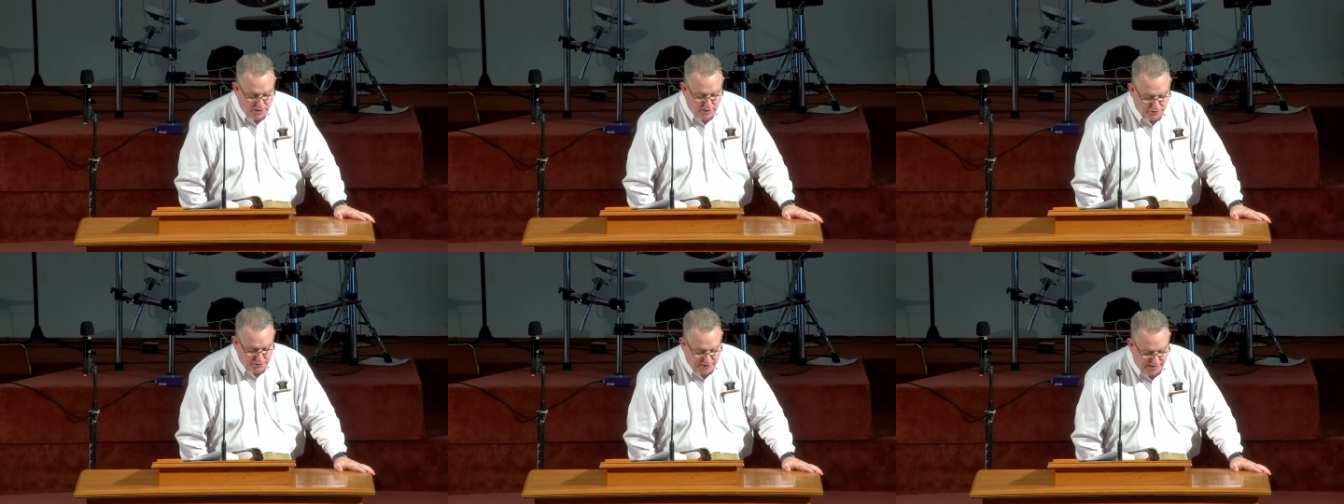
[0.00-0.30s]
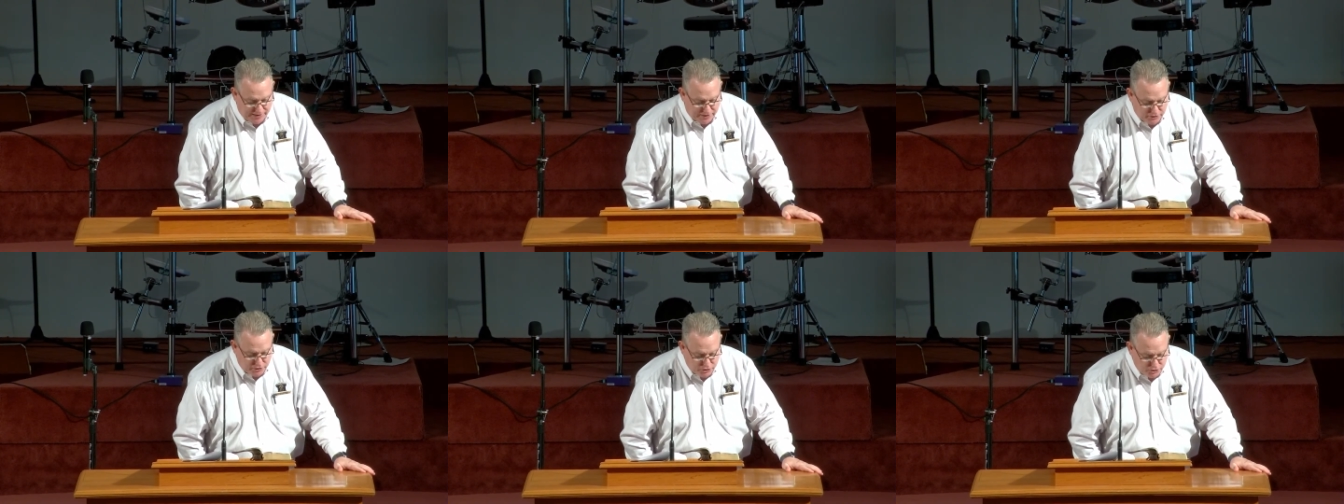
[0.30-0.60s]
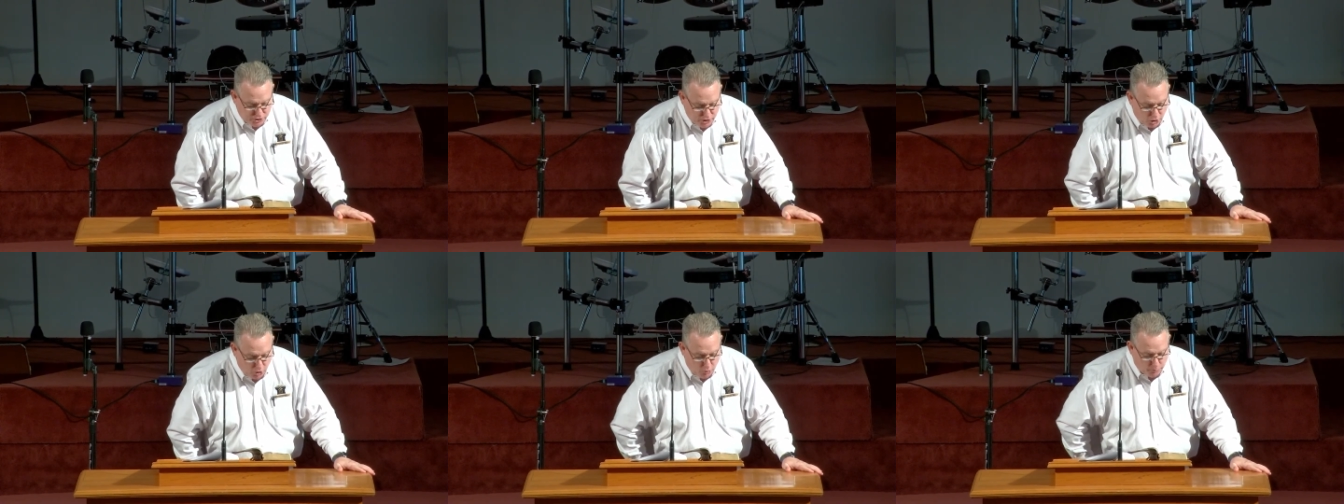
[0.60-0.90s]
that
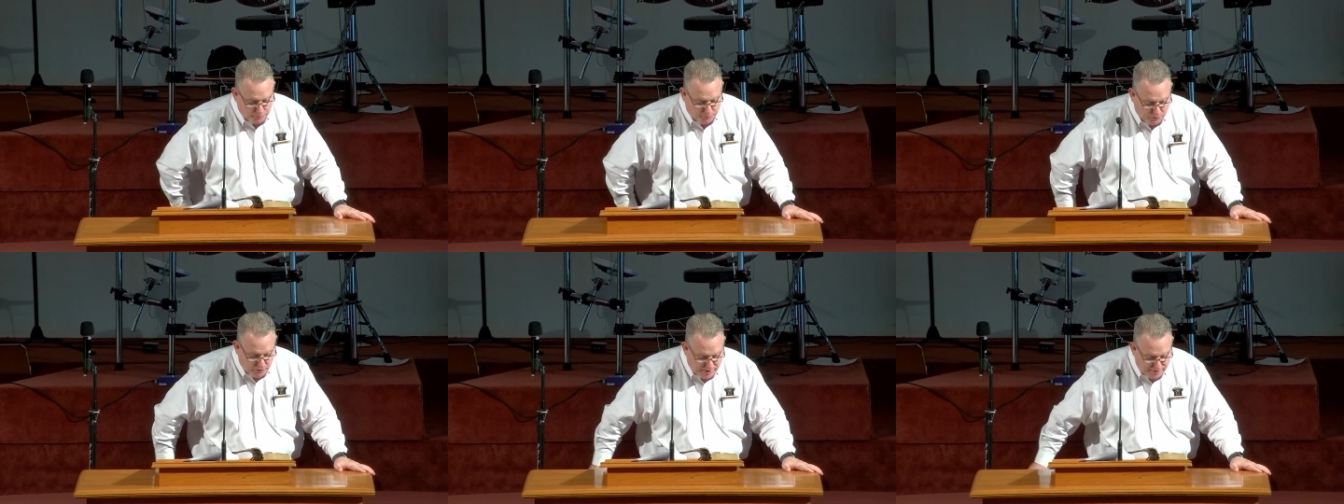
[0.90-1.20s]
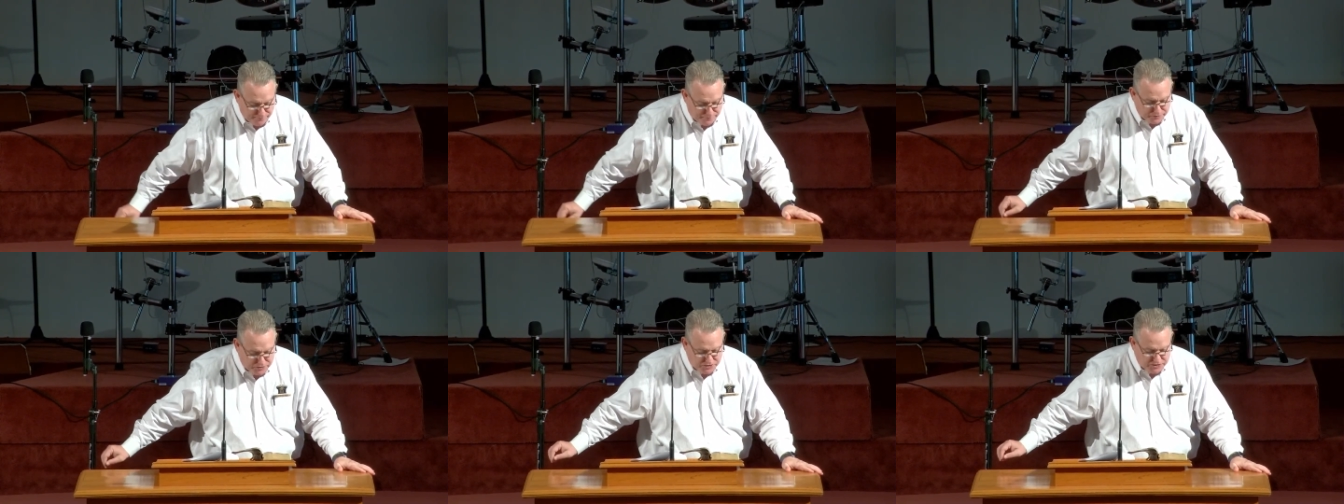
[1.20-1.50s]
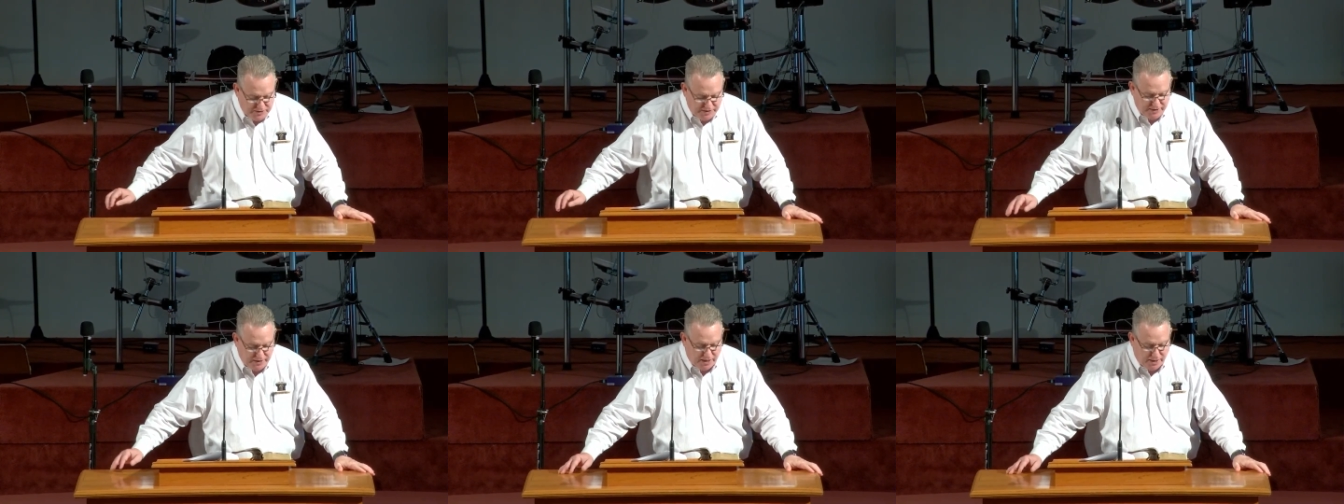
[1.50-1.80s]
no
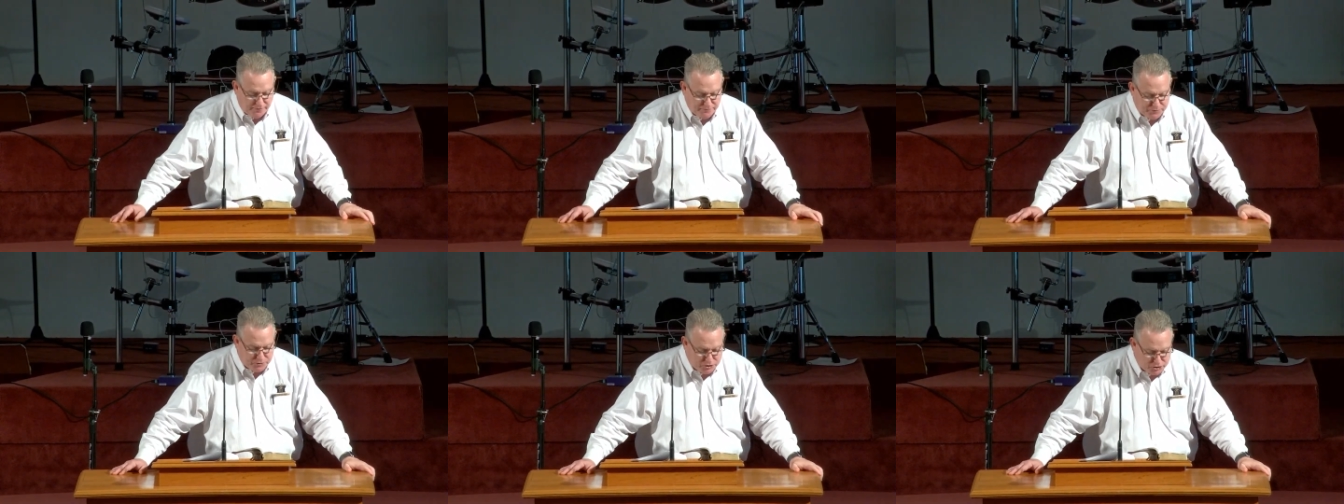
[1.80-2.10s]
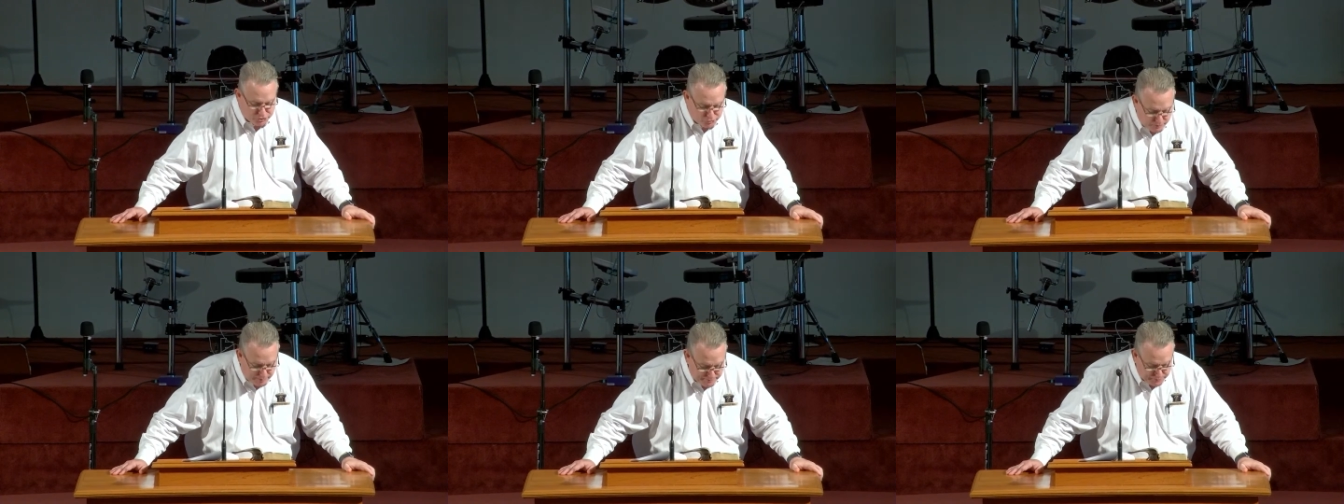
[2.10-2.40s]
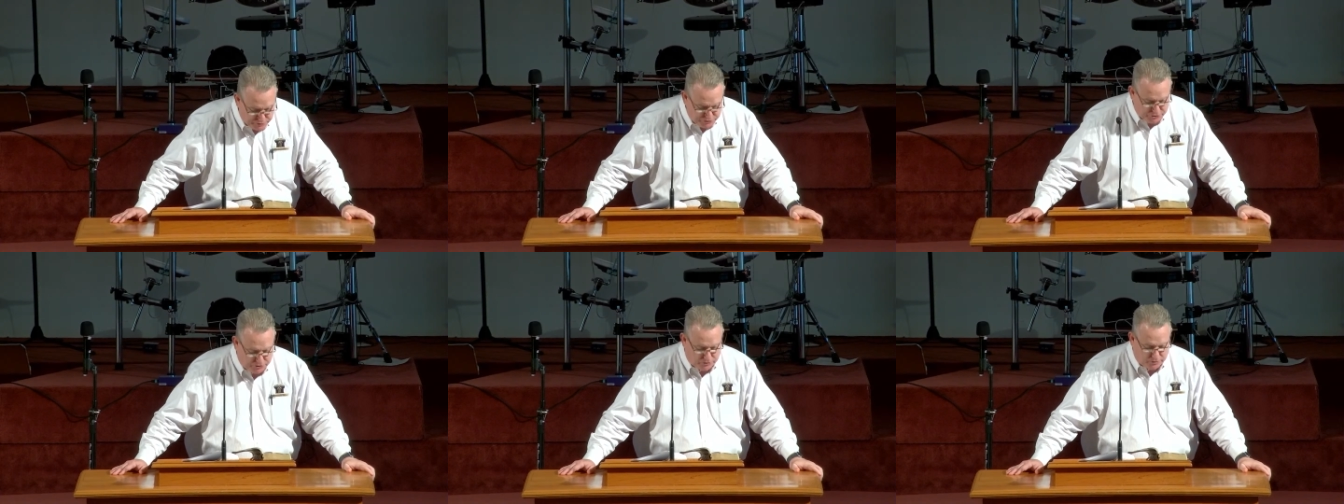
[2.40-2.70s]
prophecy of
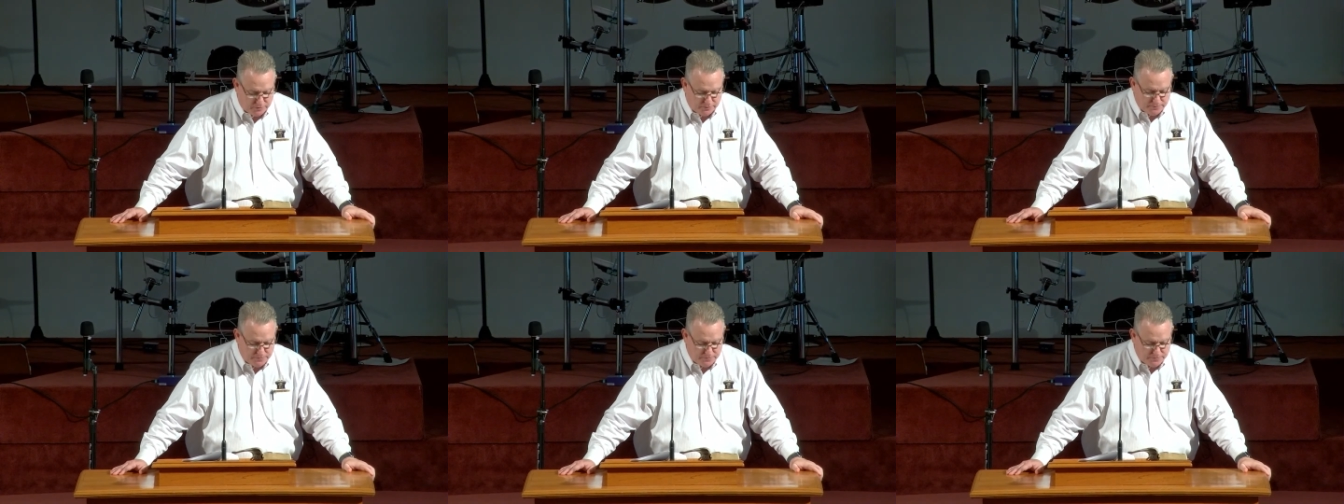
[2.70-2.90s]
Scripture,